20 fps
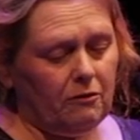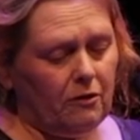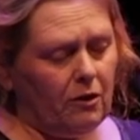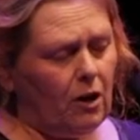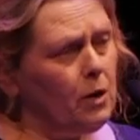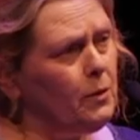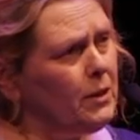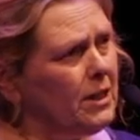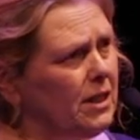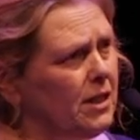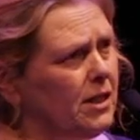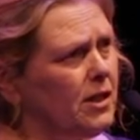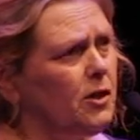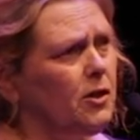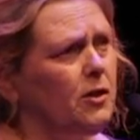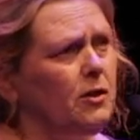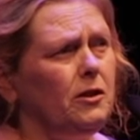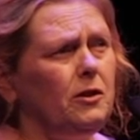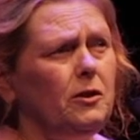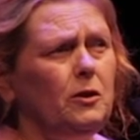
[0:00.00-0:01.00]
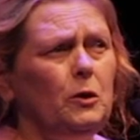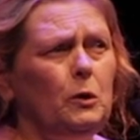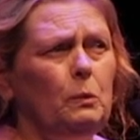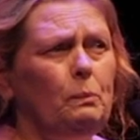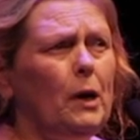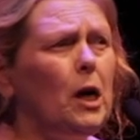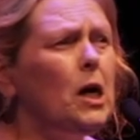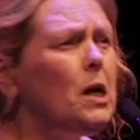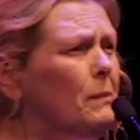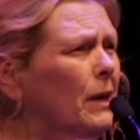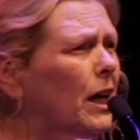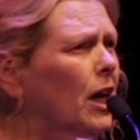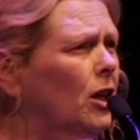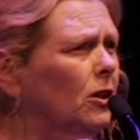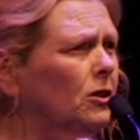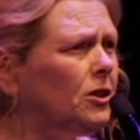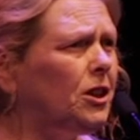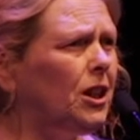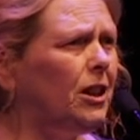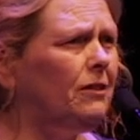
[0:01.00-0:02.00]
growers to do
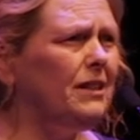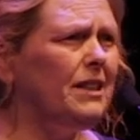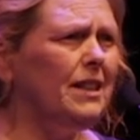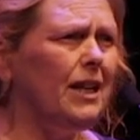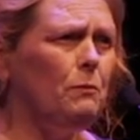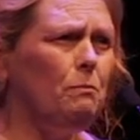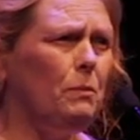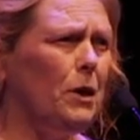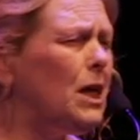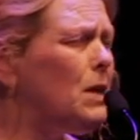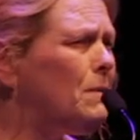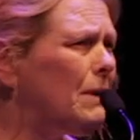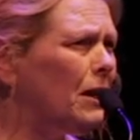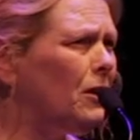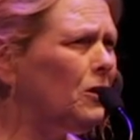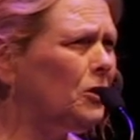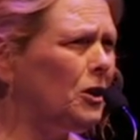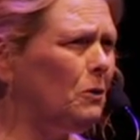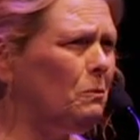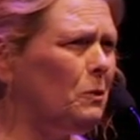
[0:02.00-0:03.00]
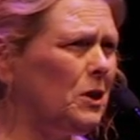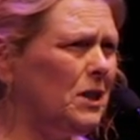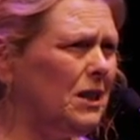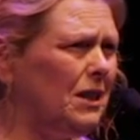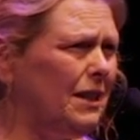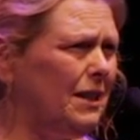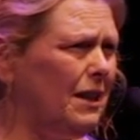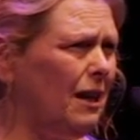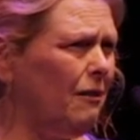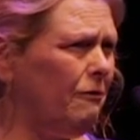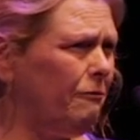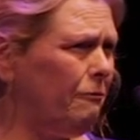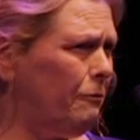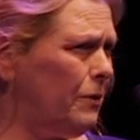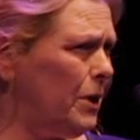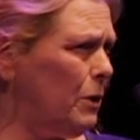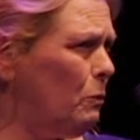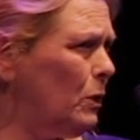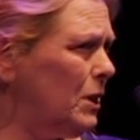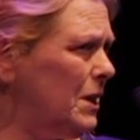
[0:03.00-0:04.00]
permaculture, and then permaculture wasn't enough.
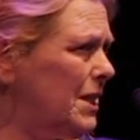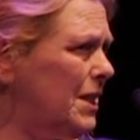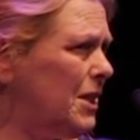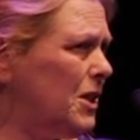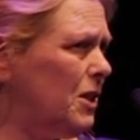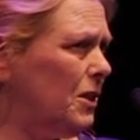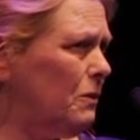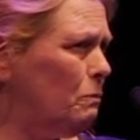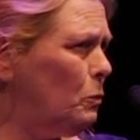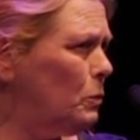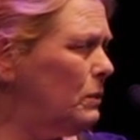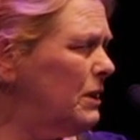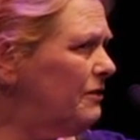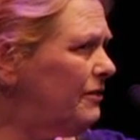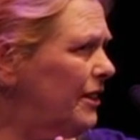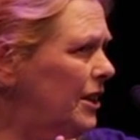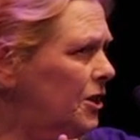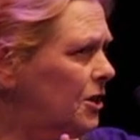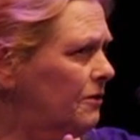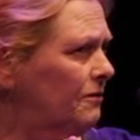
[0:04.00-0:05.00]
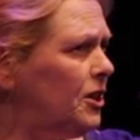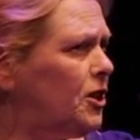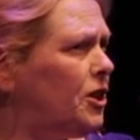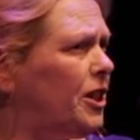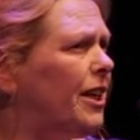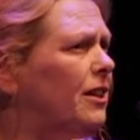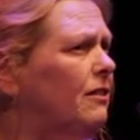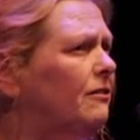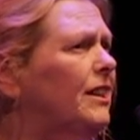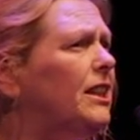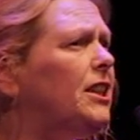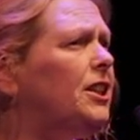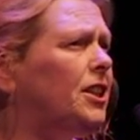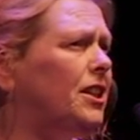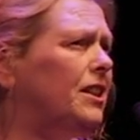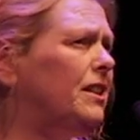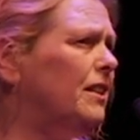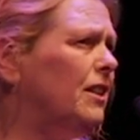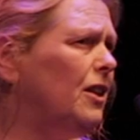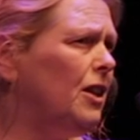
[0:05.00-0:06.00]
We wanted to move into
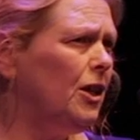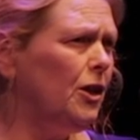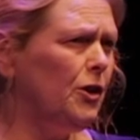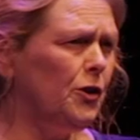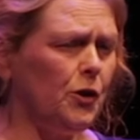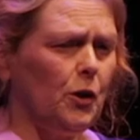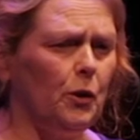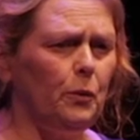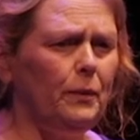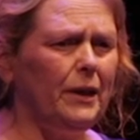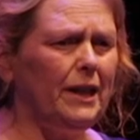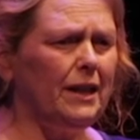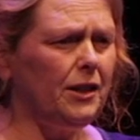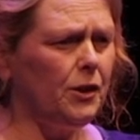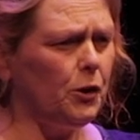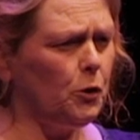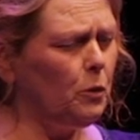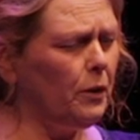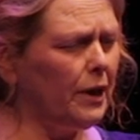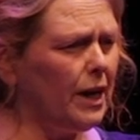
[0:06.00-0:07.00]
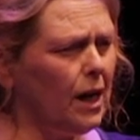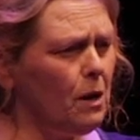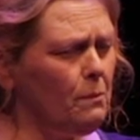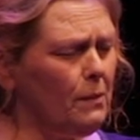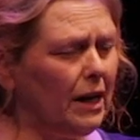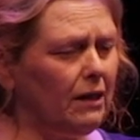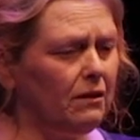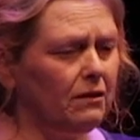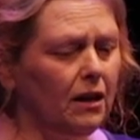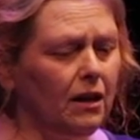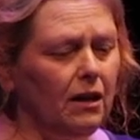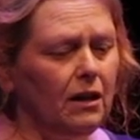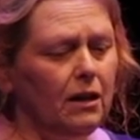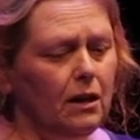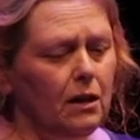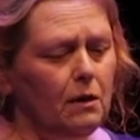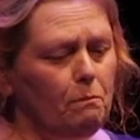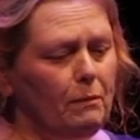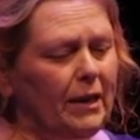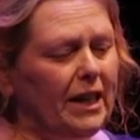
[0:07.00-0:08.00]
regeneration. So we're talking about
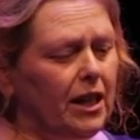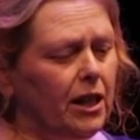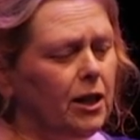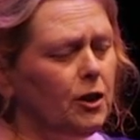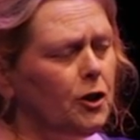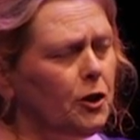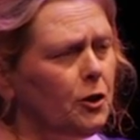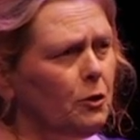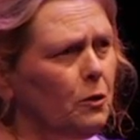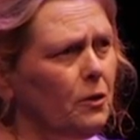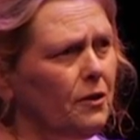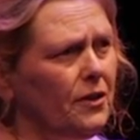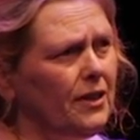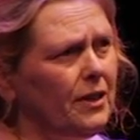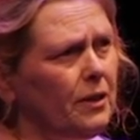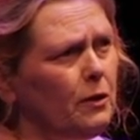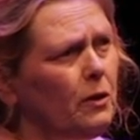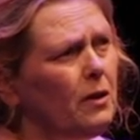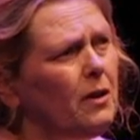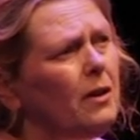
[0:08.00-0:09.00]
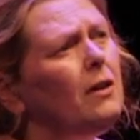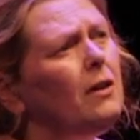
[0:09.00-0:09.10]
making sure that